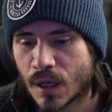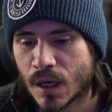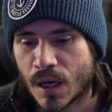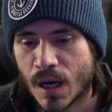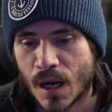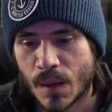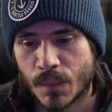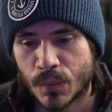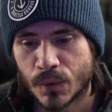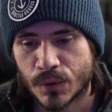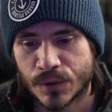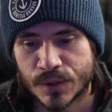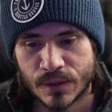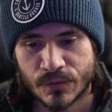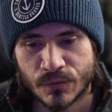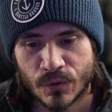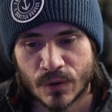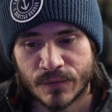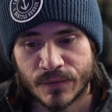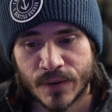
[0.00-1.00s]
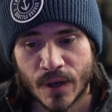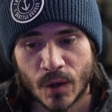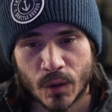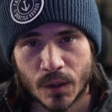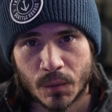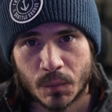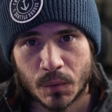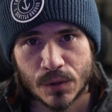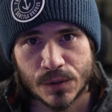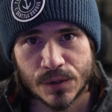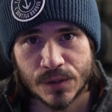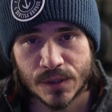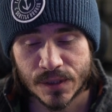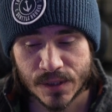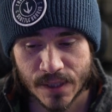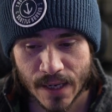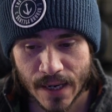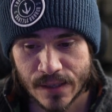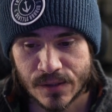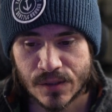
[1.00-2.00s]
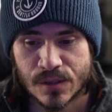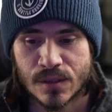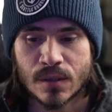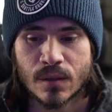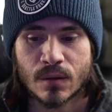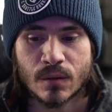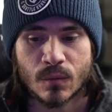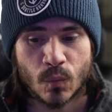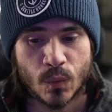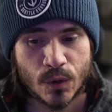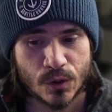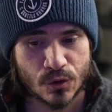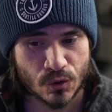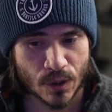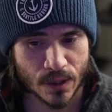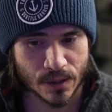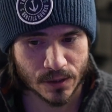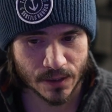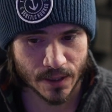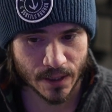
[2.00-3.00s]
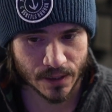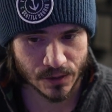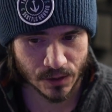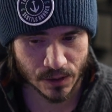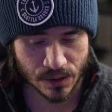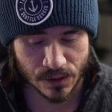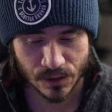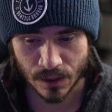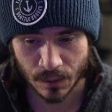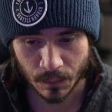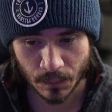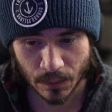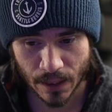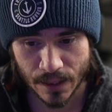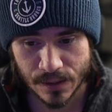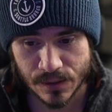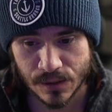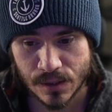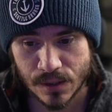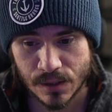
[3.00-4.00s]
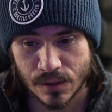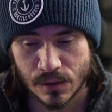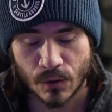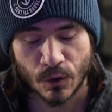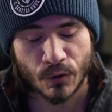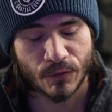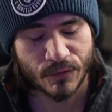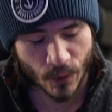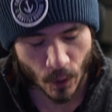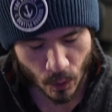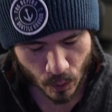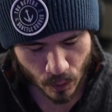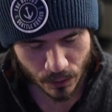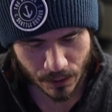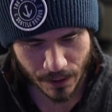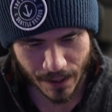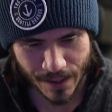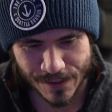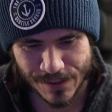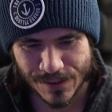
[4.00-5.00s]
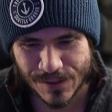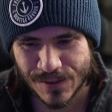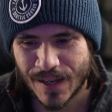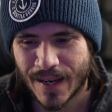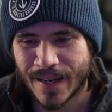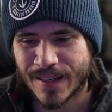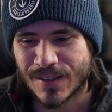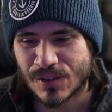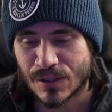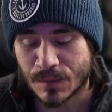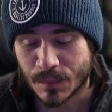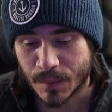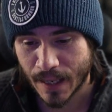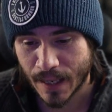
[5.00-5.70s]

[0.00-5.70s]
a couple different variables to test. We tested some lenses or focal lengths and some